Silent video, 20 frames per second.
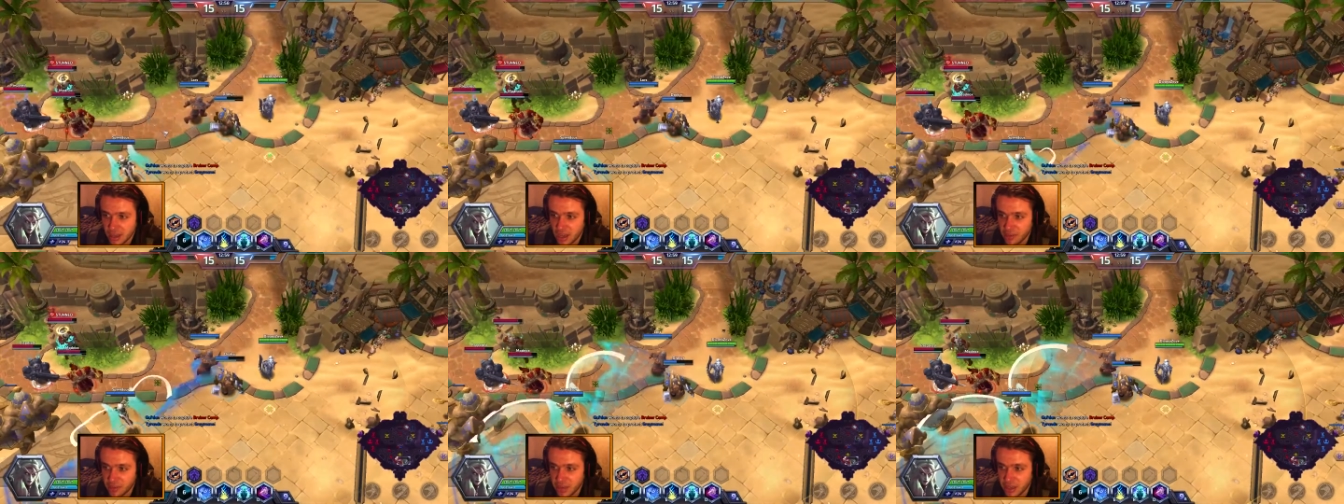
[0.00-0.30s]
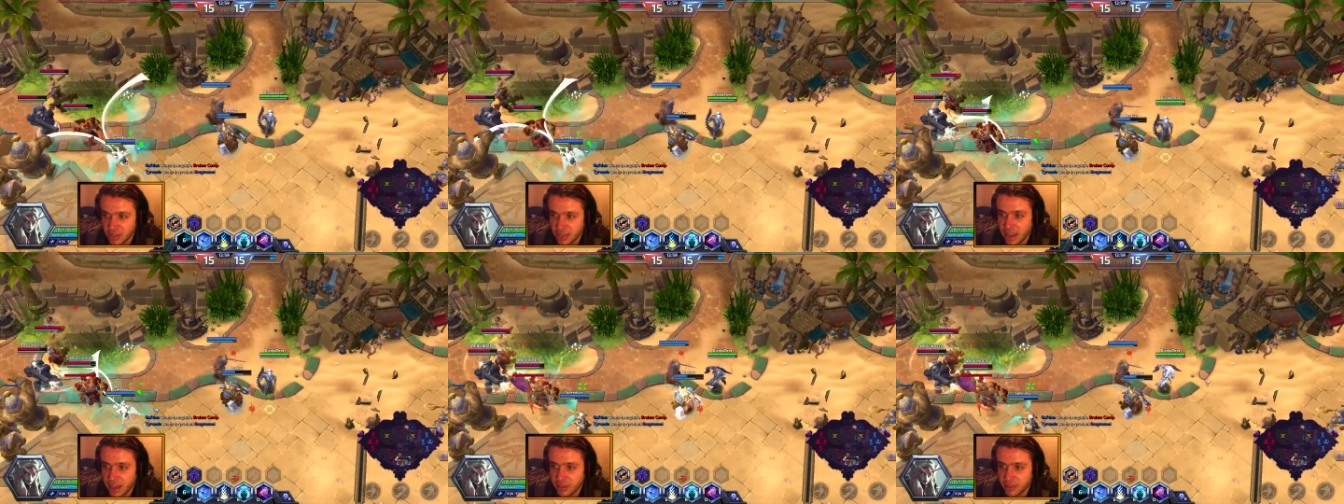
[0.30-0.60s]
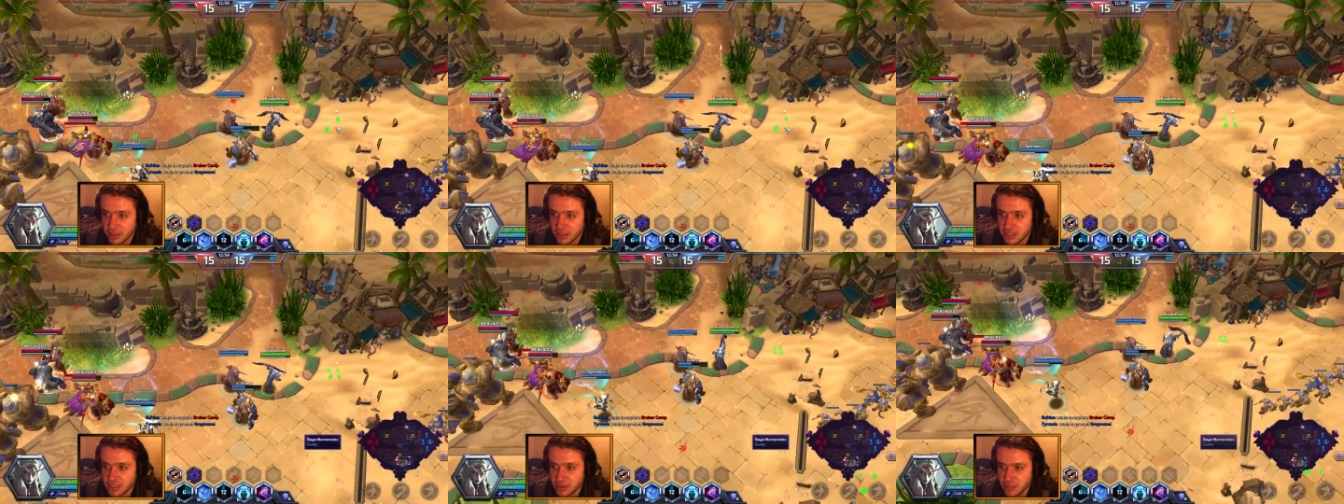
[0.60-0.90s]
I mean, I am
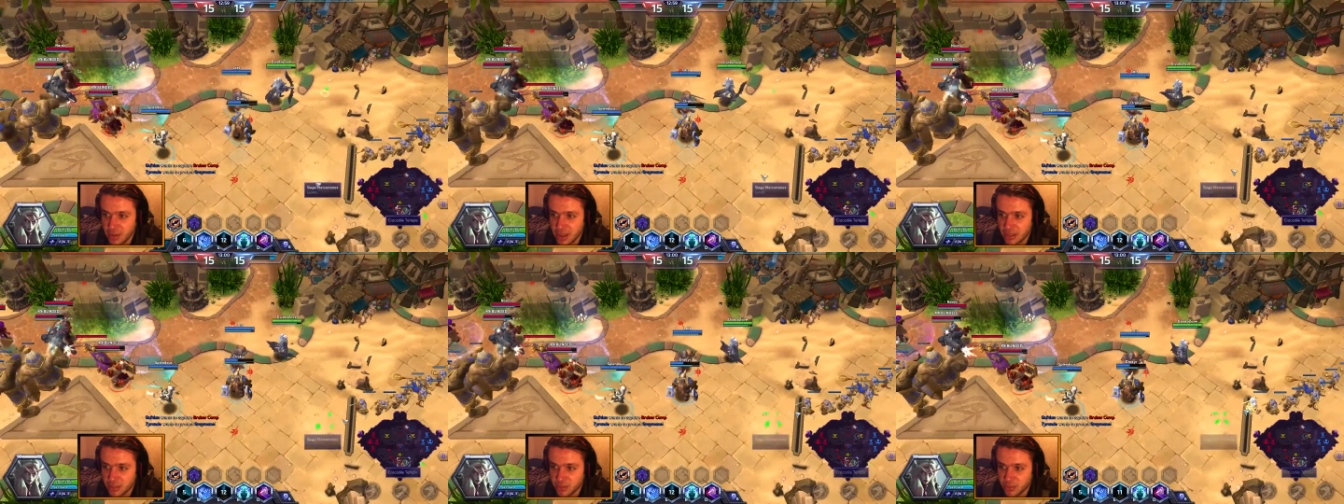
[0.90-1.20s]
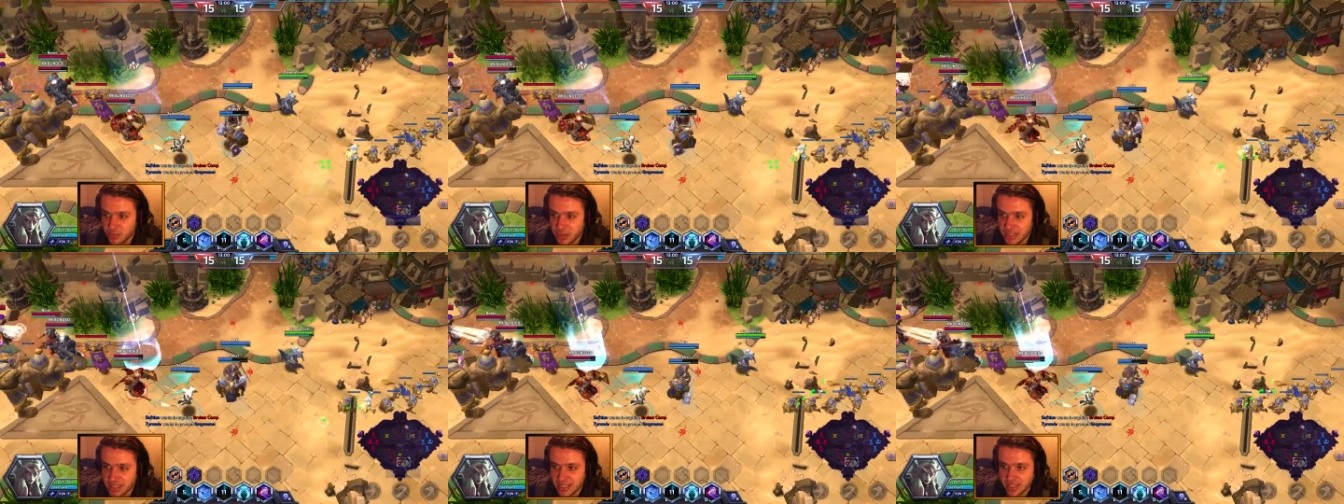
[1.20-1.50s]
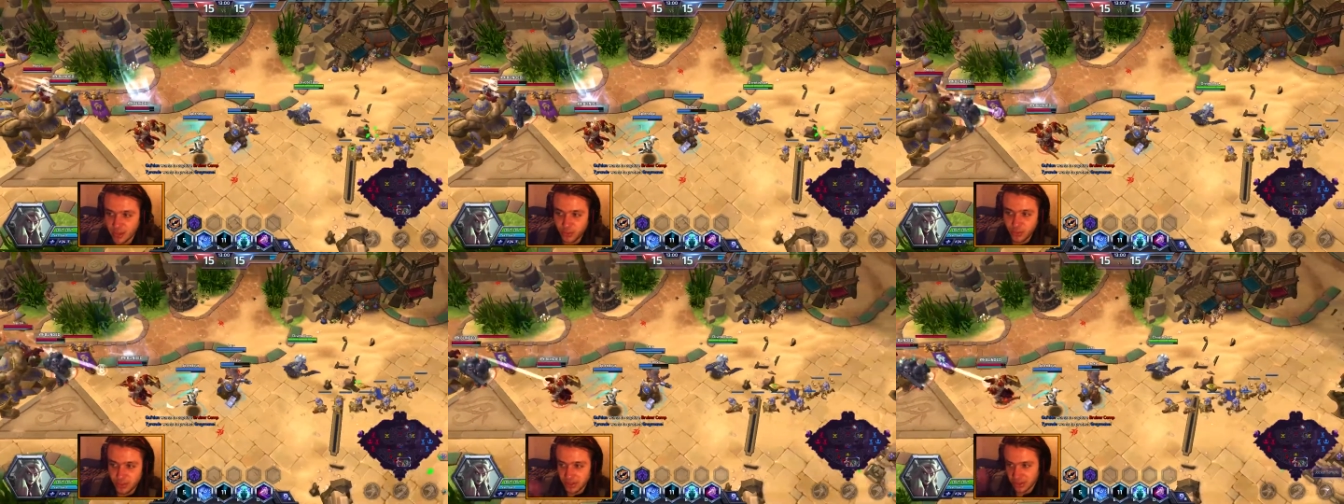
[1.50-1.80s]
a teammate to
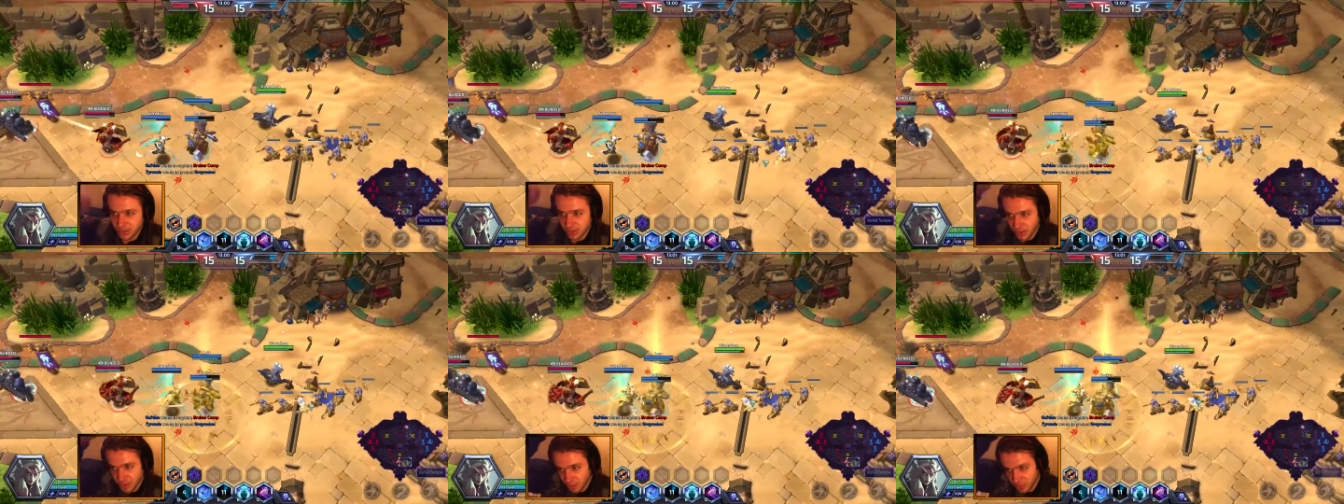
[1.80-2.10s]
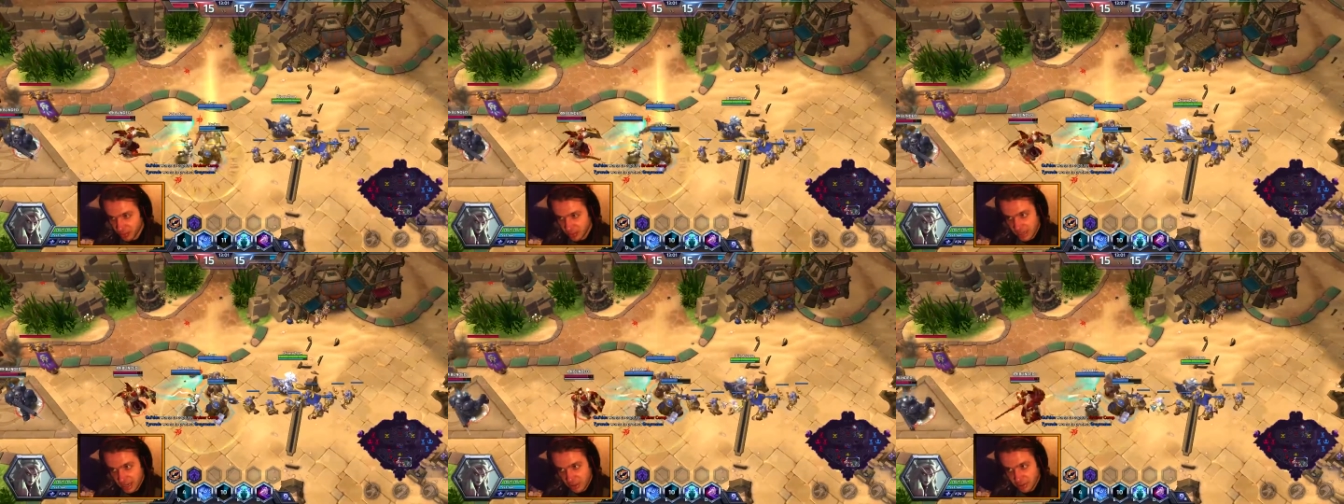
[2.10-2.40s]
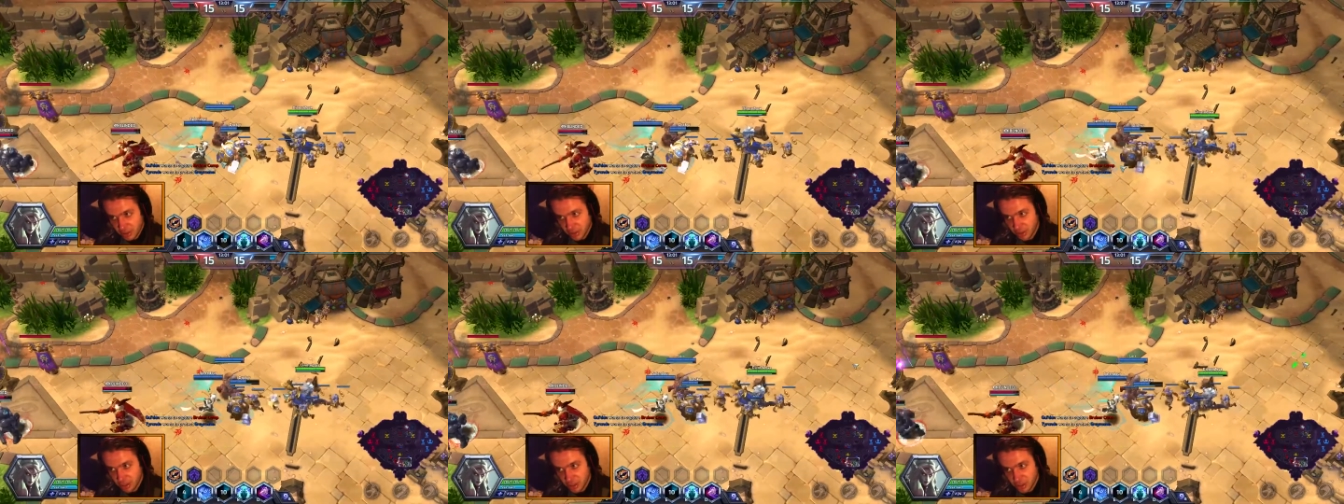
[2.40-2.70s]
myself as well, but I'm
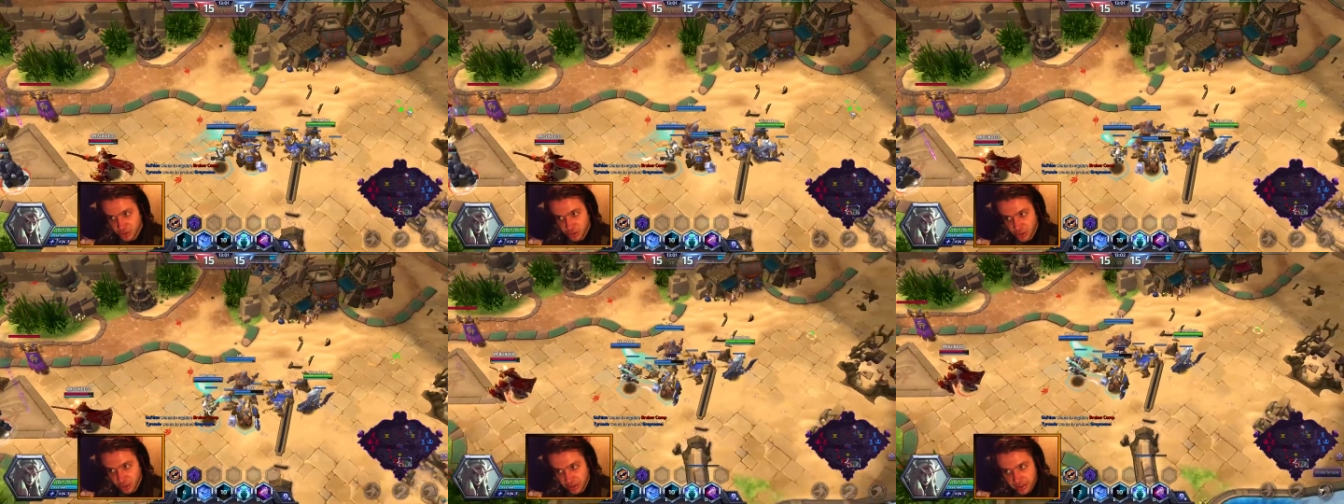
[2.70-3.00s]
not really sure.